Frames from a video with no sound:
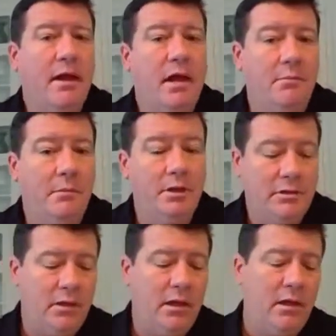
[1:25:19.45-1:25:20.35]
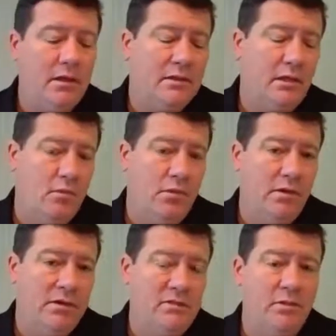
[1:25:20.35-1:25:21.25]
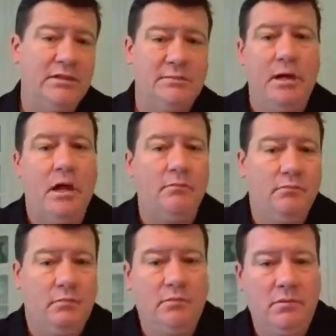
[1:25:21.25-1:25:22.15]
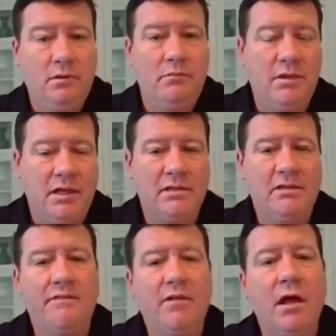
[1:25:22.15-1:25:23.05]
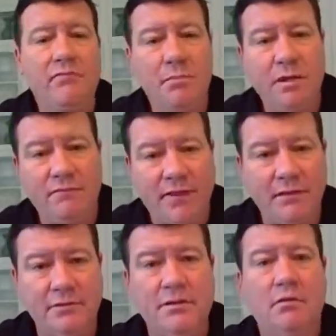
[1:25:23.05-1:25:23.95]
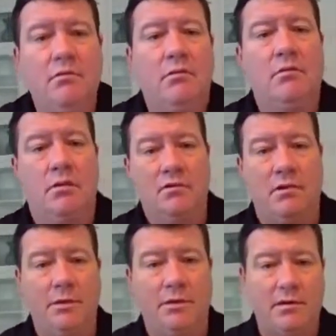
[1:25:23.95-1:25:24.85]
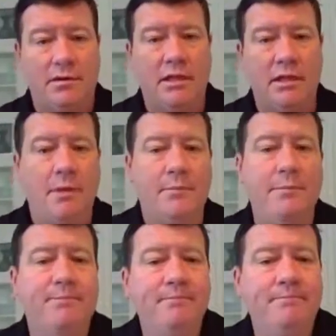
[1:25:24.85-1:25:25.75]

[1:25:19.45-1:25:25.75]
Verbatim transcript: And the military is in a really sweet spot because if the government fails, the military can come in,